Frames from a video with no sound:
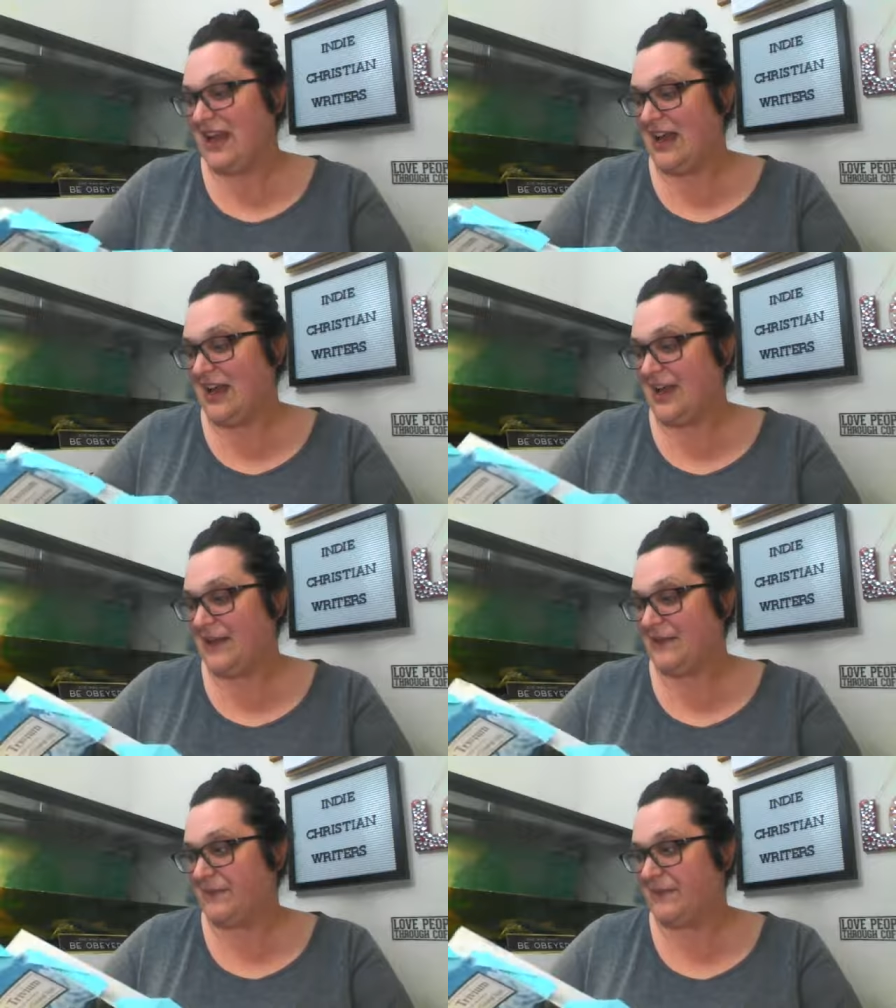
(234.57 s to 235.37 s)

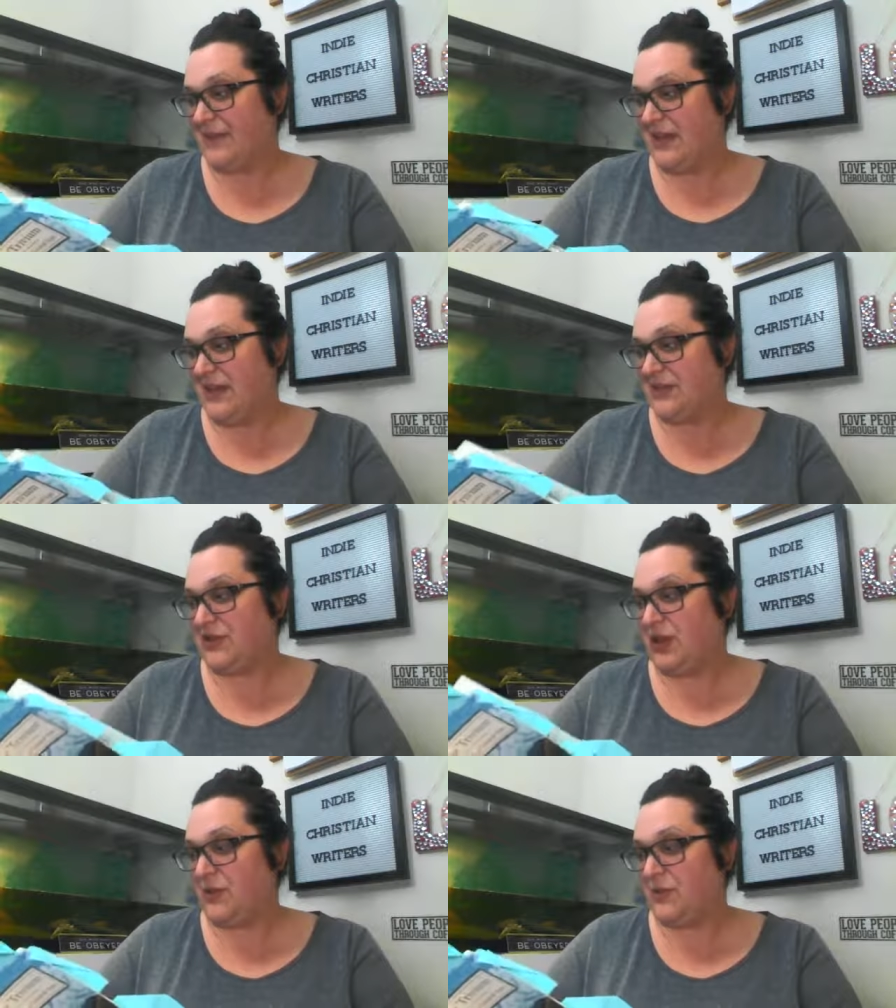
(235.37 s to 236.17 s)
Um,
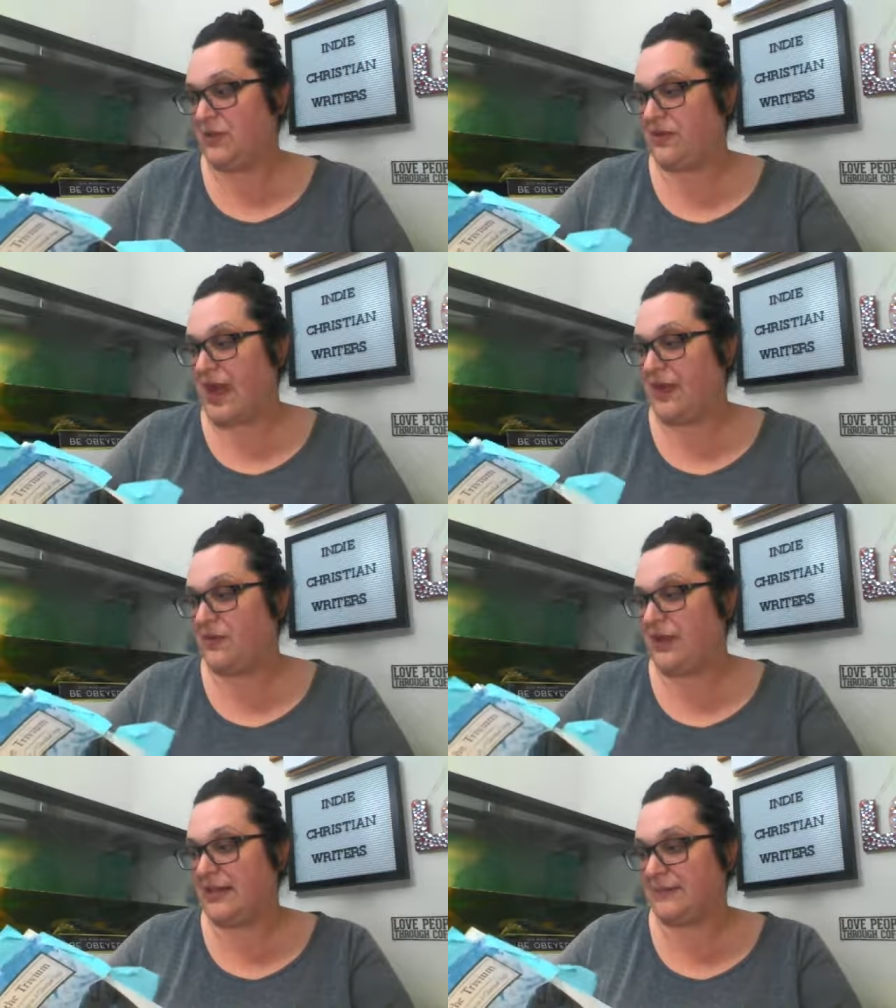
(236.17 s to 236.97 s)
so that
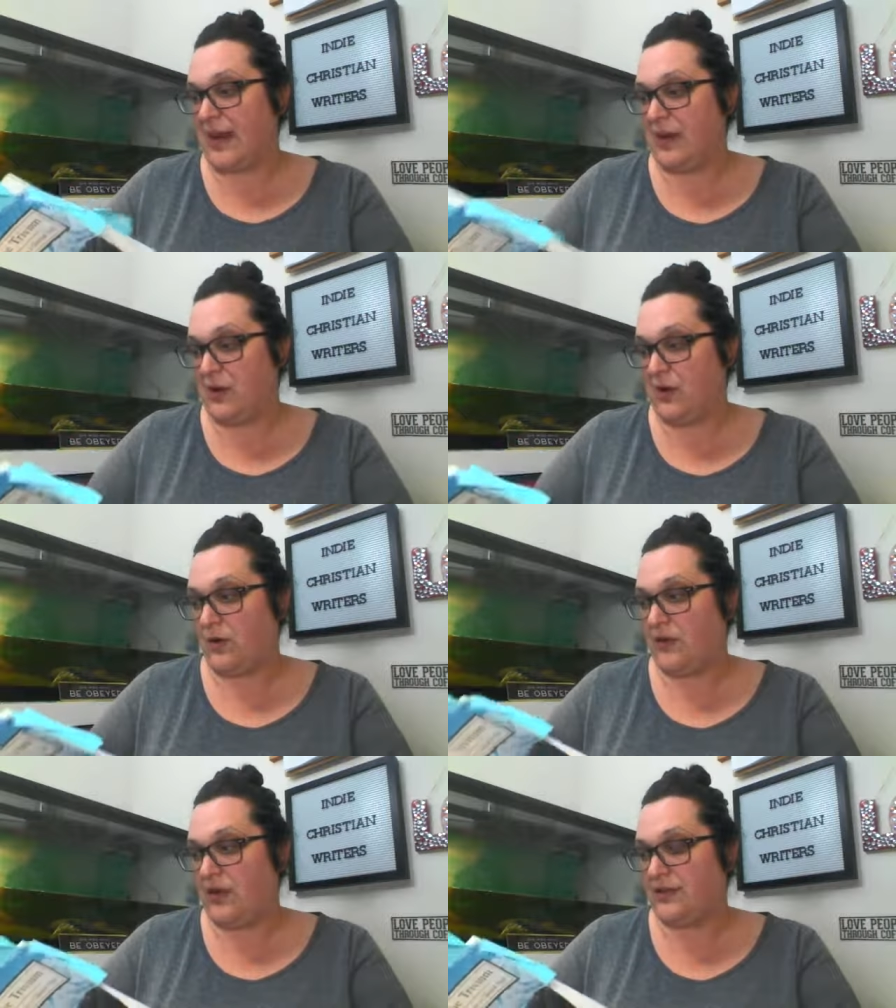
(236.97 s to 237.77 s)
is my
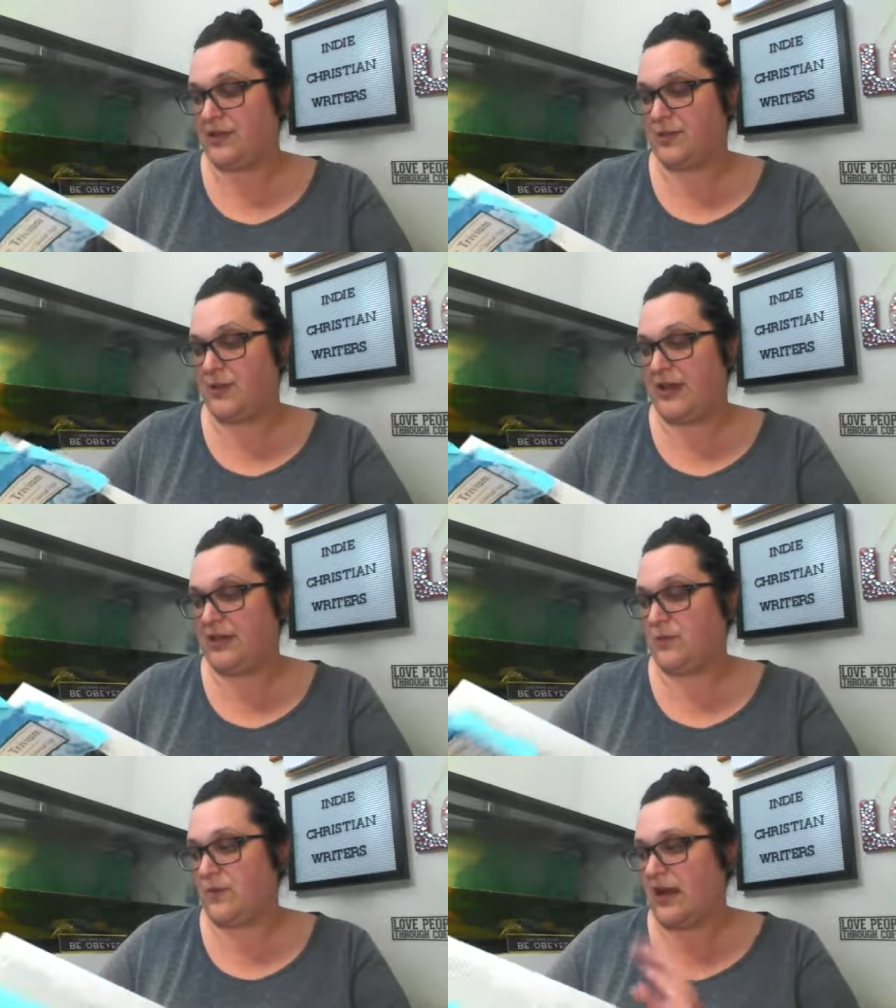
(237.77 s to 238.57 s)
goal is to read
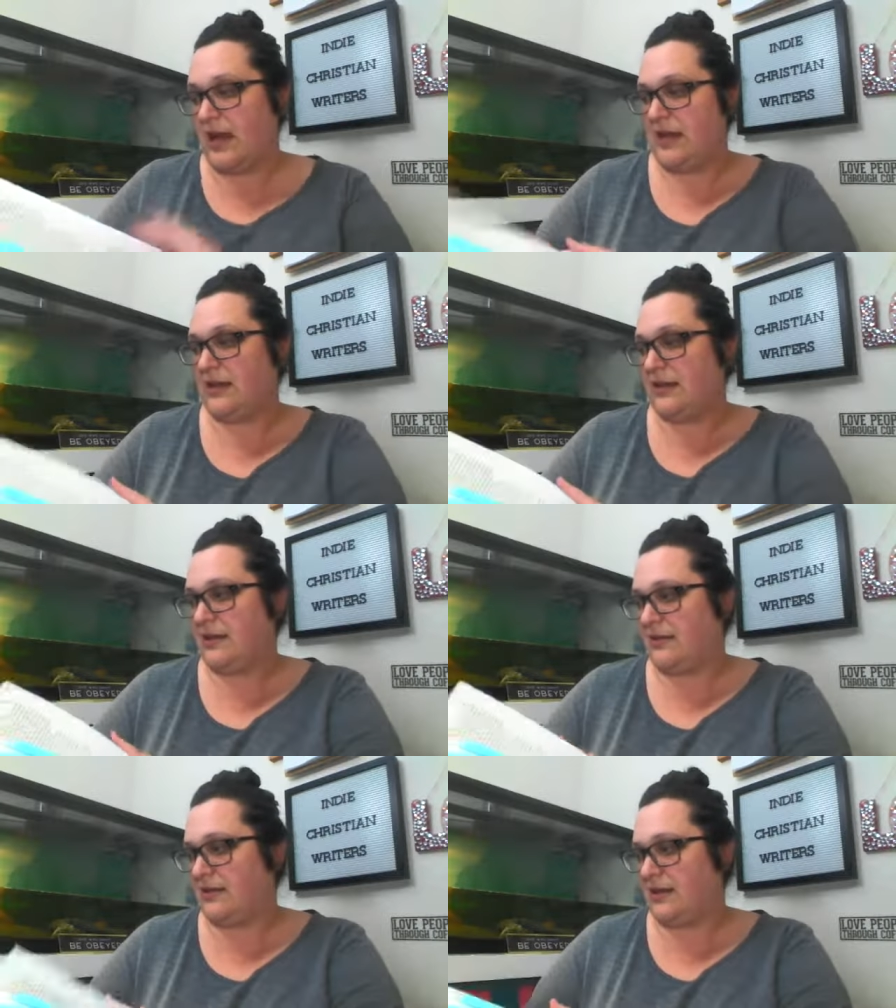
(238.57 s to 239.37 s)
the one.
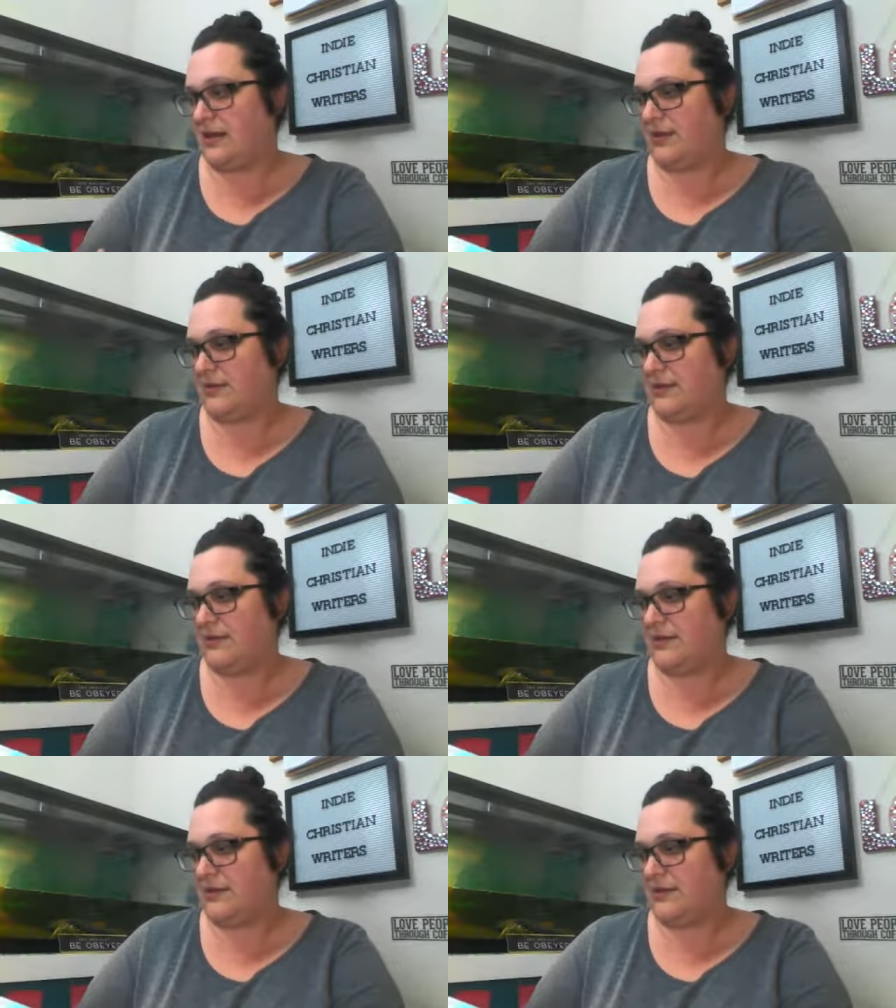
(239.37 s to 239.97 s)
Let's see